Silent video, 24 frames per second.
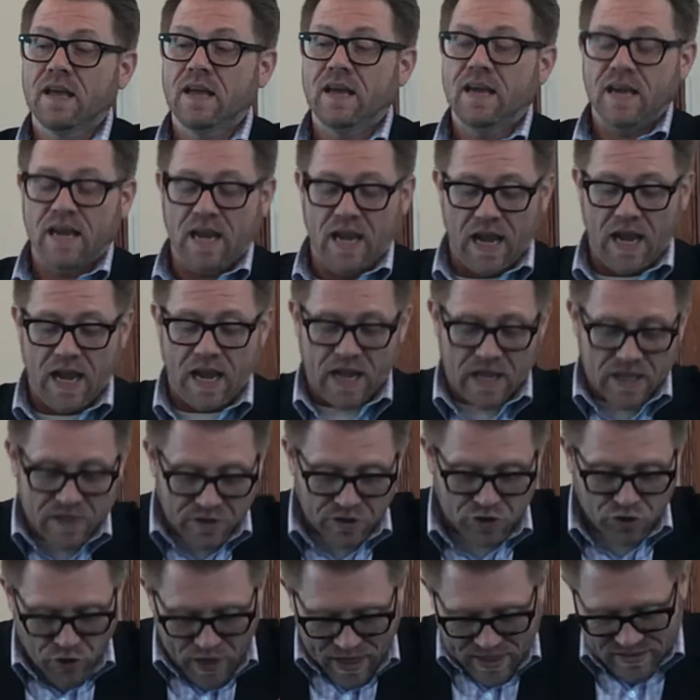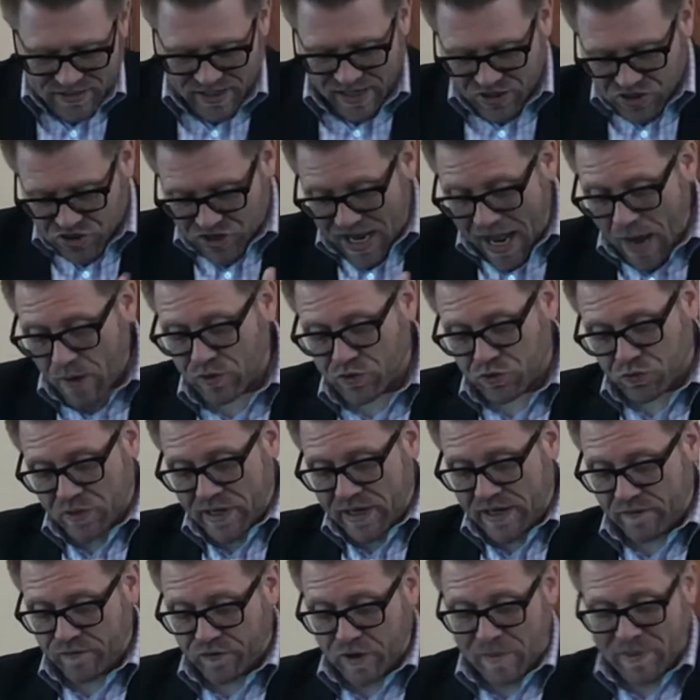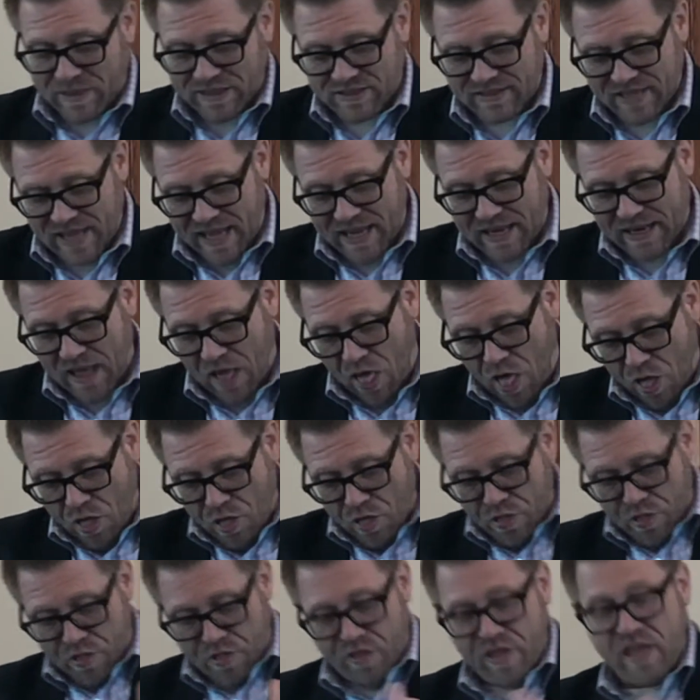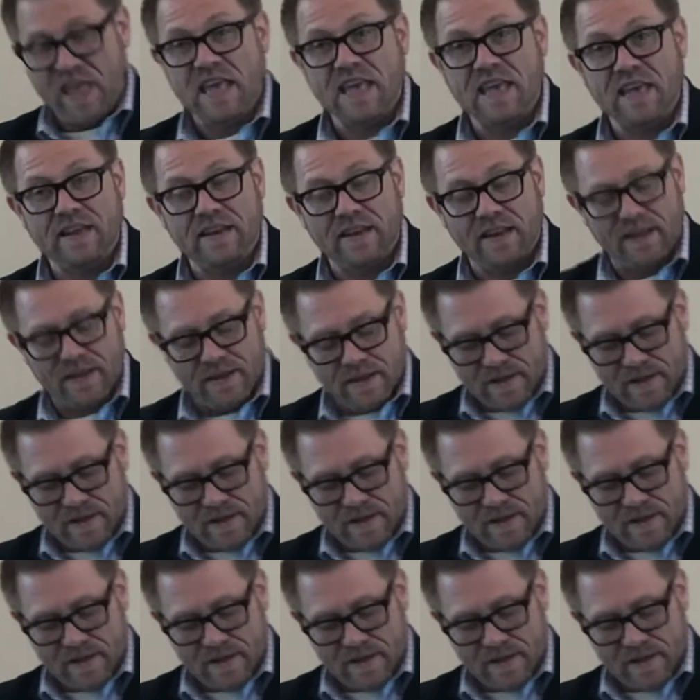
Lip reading: In the translation I was reading from, it said, then.